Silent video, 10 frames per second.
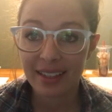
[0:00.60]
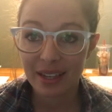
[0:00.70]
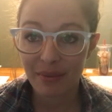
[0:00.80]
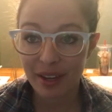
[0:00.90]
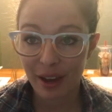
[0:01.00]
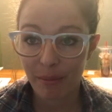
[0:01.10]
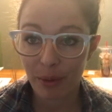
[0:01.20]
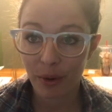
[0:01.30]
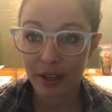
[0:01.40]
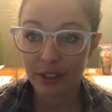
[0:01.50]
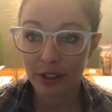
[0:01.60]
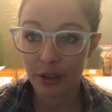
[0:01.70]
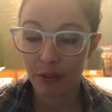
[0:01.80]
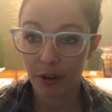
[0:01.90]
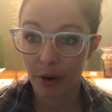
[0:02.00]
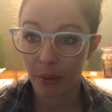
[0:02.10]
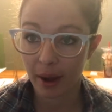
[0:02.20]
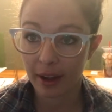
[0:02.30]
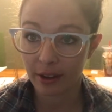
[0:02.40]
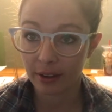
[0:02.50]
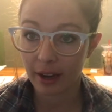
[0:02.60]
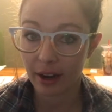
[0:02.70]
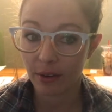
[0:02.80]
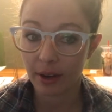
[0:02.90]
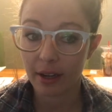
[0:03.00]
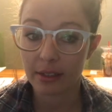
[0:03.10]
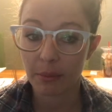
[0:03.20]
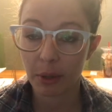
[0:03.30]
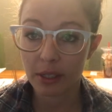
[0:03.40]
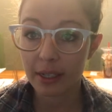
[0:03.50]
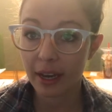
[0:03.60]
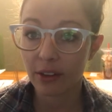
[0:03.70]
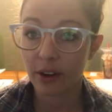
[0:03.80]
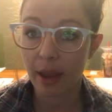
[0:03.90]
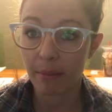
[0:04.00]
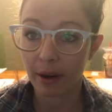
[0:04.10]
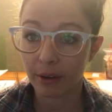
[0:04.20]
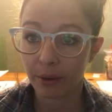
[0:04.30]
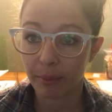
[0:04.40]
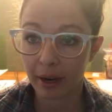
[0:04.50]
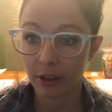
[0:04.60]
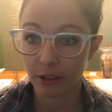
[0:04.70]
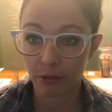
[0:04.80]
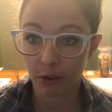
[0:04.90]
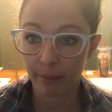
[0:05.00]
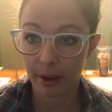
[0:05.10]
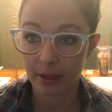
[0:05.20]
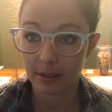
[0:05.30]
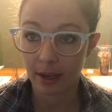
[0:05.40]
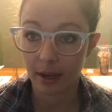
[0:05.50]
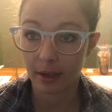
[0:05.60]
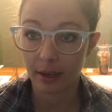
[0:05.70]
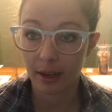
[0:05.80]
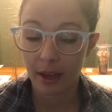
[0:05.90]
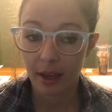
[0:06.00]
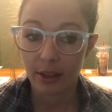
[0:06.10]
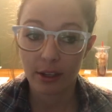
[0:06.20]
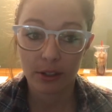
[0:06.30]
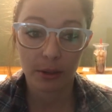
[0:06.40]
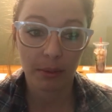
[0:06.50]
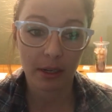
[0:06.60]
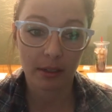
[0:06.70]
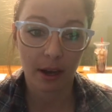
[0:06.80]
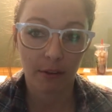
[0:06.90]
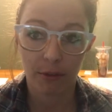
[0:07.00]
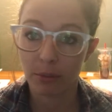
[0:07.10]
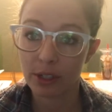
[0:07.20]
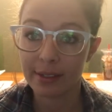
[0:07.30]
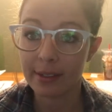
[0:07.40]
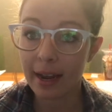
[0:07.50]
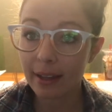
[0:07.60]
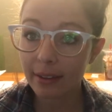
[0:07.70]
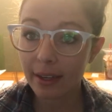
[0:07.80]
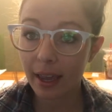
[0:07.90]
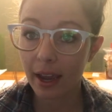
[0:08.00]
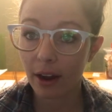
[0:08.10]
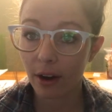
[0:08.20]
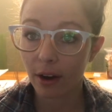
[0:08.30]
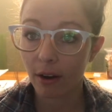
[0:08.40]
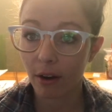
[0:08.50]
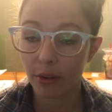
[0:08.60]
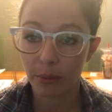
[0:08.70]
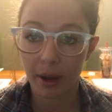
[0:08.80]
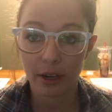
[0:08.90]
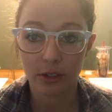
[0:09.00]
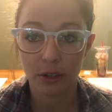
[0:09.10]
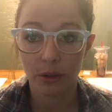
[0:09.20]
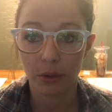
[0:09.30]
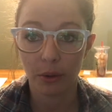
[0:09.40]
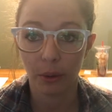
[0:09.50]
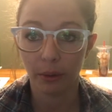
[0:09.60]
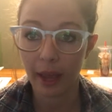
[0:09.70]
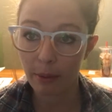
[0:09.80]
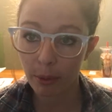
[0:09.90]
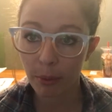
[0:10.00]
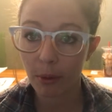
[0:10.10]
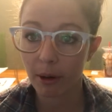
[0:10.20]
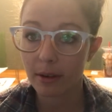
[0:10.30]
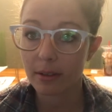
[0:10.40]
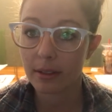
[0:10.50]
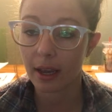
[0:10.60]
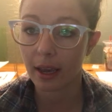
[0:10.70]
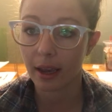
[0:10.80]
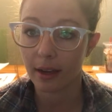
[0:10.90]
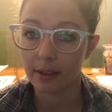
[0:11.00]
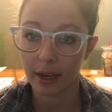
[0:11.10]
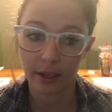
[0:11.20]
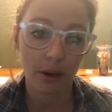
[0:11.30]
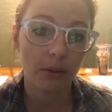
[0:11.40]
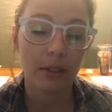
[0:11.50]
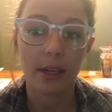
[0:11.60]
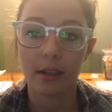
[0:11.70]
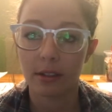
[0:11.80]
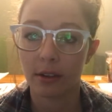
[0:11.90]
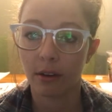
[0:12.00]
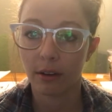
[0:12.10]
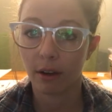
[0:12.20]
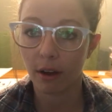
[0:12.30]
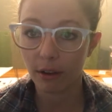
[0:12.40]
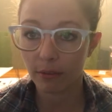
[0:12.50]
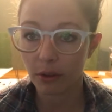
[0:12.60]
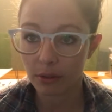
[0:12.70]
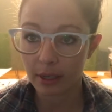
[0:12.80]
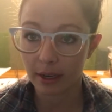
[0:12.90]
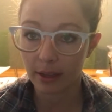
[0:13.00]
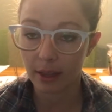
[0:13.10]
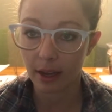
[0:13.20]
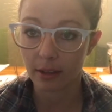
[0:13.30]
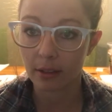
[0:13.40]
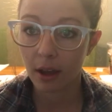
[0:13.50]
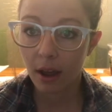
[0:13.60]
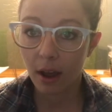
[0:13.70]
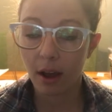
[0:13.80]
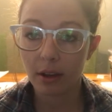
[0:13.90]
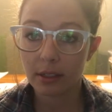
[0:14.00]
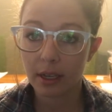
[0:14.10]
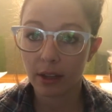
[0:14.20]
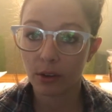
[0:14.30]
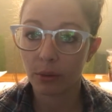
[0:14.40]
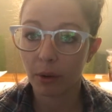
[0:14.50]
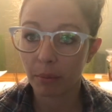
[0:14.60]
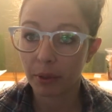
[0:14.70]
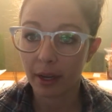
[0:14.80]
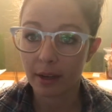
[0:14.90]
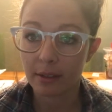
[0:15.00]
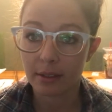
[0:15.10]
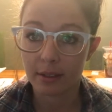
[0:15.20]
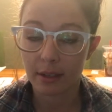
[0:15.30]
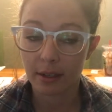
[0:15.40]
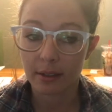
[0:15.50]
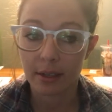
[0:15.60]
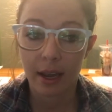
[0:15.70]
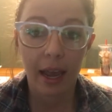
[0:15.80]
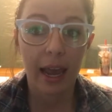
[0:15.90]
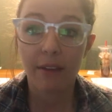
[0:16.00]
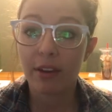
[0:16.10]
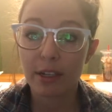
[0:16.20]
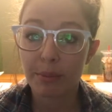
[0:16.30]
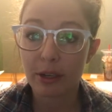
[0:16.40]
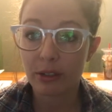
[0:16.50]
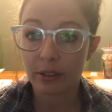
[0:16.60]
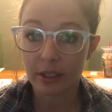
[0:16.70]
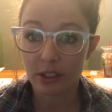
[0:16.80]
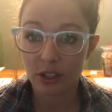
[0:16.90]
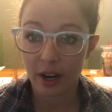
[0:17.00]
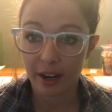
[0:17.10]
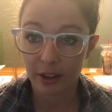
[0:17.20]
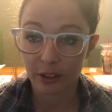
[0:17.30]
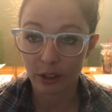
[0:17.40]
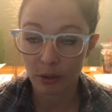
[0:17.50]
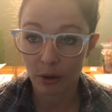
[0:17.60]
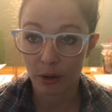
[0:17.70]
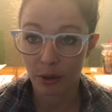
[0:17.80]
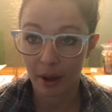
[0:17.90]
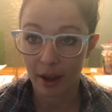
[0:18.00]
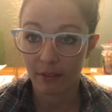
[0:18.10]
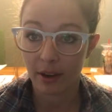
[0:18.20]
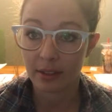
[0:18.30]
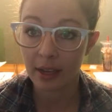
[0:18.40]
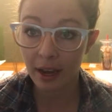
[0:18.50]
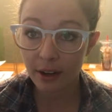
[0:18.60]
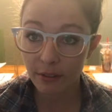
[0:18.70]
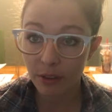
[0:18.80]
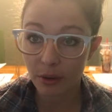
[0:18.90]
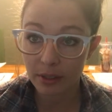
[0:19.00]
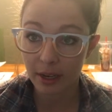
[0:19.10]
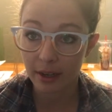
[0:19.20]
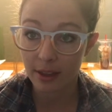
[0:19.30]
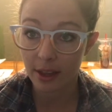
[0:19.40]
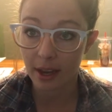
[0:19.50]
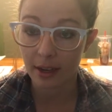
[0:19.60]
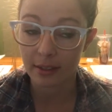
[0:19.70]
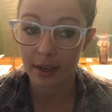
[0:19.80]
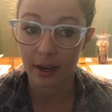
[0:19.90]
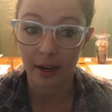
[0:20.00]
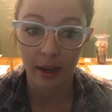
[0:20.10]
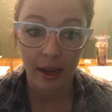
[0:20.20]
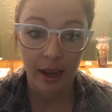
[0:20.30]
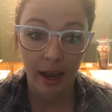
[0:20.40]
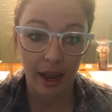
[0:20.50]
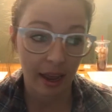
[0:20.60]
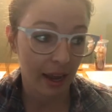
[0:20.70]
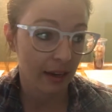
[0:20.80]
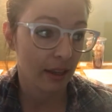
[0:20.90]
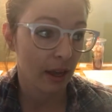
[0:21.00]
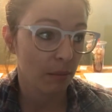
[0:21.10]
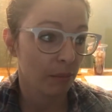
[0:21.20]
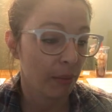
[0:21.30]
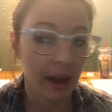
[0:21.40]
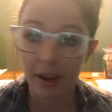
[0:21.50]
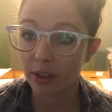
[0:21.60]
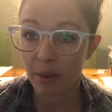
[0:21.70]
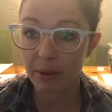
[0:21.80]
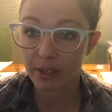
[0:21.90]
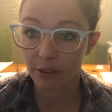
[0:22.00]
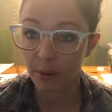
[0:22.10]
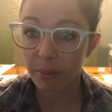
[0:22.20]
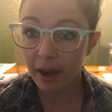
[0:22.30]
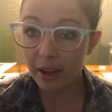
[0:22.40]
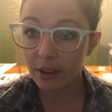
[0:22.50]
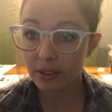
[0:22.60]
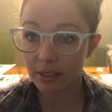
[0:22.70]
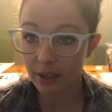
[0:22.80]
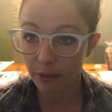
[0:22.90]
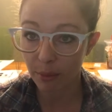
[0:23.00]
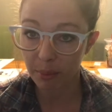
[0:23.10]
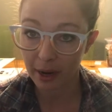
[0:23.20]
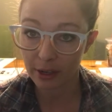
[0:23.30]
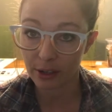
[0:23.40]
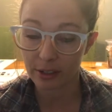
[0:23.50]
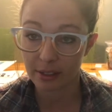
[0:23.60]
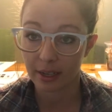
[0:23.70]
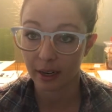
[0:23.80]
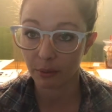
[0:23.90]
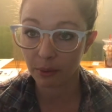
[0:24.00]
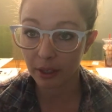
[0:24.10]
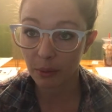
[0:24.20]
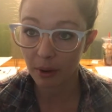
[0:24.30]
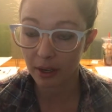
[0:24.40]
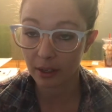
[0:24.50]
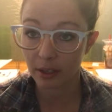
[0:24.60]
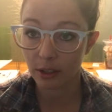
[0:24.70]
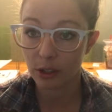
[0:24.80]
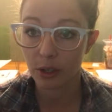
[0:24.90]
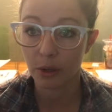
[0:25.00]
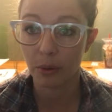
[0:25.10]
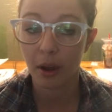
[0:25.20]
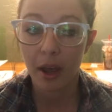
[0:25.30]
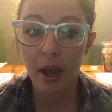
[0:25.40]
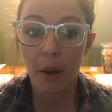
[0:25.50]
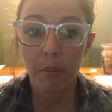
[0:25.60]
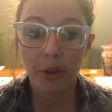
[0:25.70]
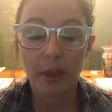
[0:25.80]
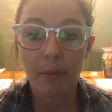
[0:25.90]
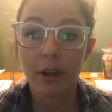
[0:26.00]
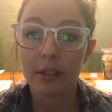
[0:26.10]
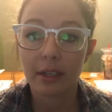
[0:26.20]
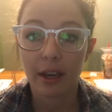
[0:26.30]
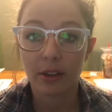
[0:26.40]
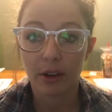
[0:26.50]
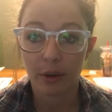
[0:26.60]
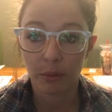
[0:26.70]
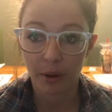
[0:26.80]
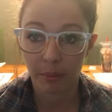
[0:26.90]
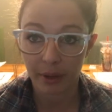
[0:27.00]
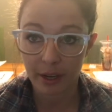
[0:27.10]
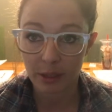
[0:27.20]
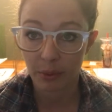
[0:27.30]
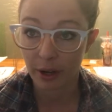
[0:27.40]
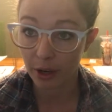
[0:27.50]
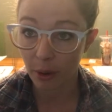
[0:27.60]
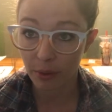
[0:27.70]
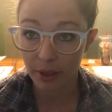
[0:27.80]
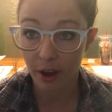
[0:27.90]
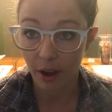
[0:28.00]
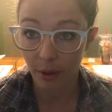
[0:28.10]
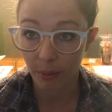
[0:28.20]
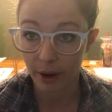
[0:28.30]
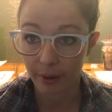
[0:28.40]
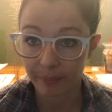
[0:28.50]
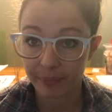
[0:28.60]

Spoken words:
Something I've been wanting to do for a while now is put together a medical binder for my son. This could be stuff from just daily care all the way to lab reports and diagnoses and all of those kind of things all together in one place. Since having a special needs child, you know you have a ton of those kind of things, and I had them piled up in different piles and different binders, and I really wanted to put them all together in one place where I know where they all were.